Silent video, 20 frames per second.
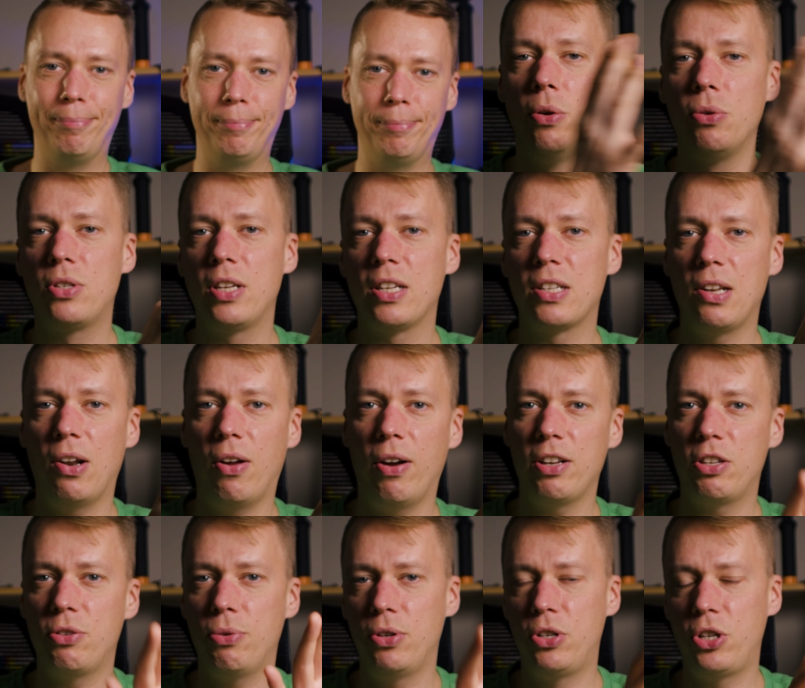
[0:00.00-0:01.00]
So just to
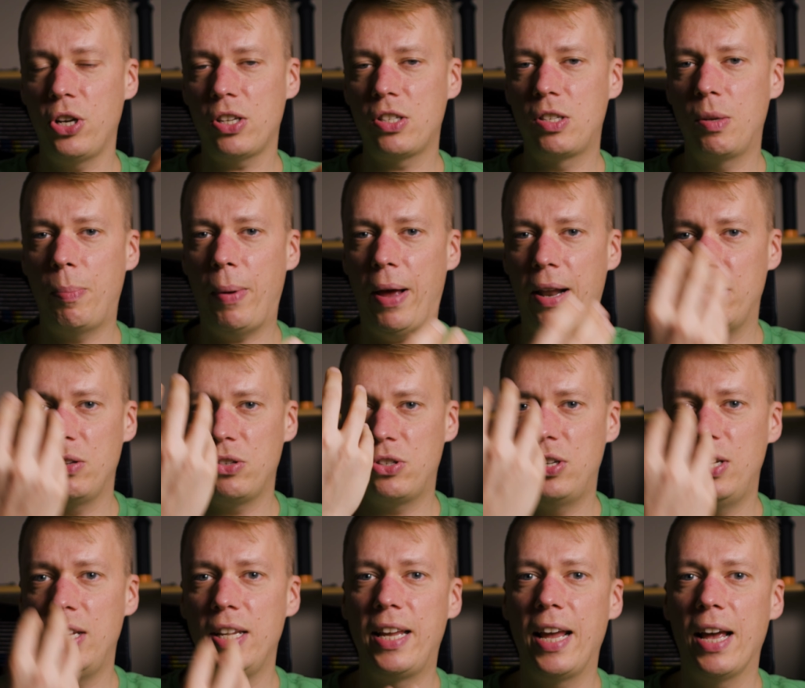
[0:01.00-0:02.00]
recap, you've got
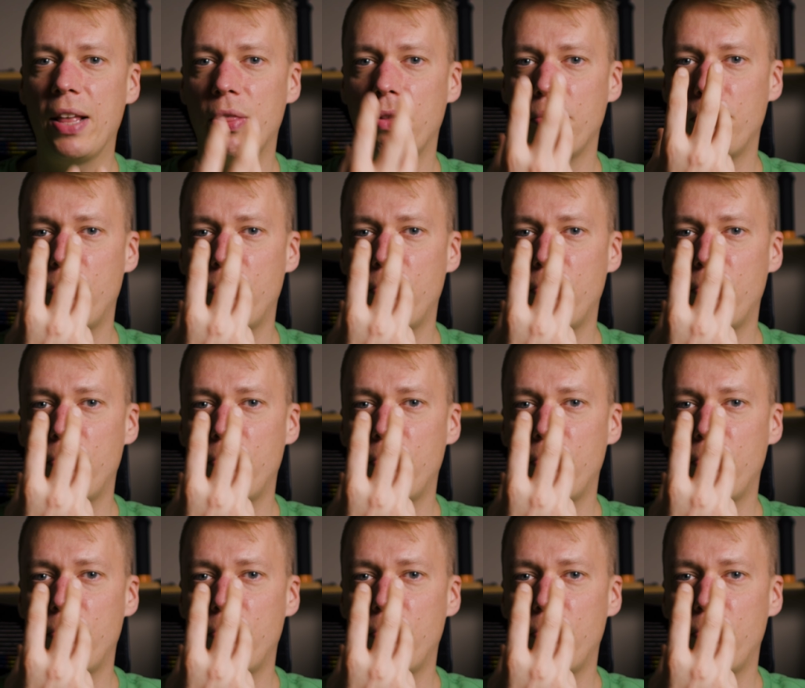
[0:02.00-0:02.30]
your key